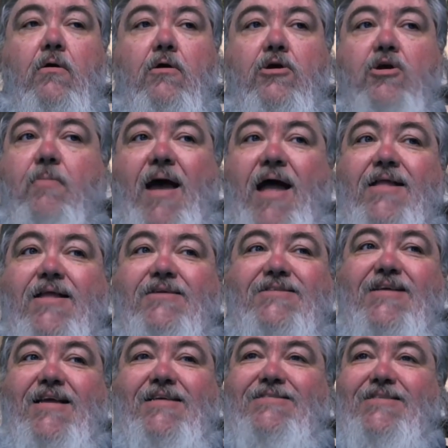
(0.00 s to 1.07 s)
Your mind
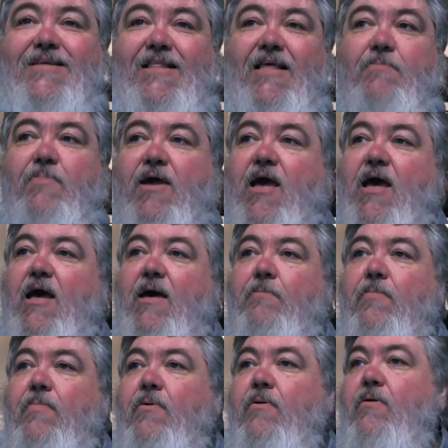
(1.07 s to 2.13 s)
doesn't instantly
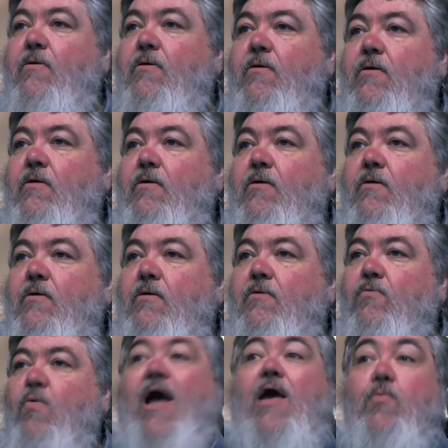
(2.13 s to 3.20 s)
become
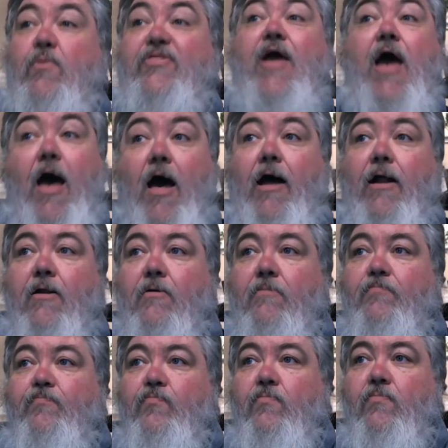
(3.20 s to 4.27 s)
right with God.
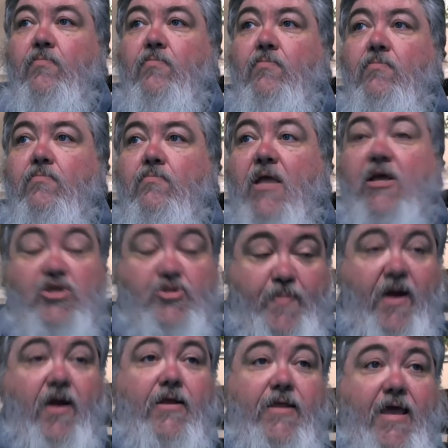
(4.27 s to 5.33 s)
Now, your
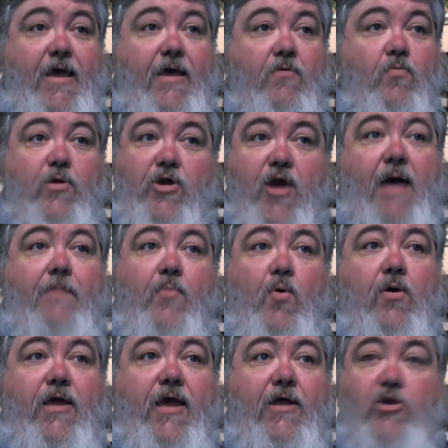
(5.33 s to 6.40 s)
spirit did. When you got born
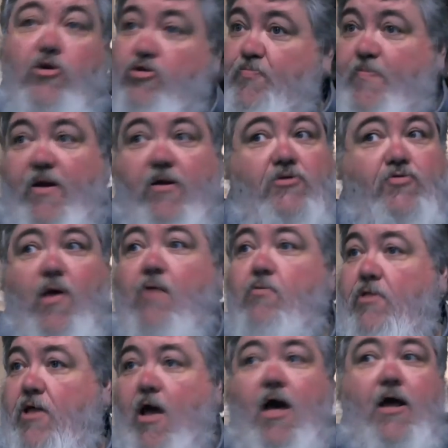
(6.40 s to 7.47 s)
again, your spirit's right
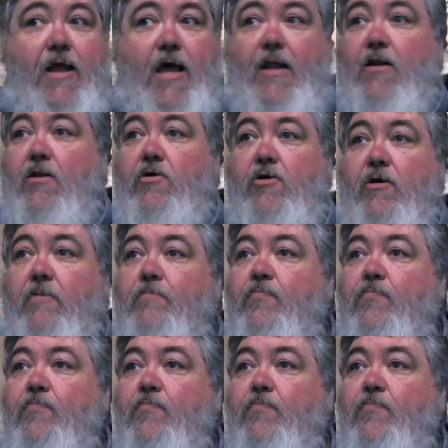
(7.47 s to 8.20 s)
with God. Hallelujah.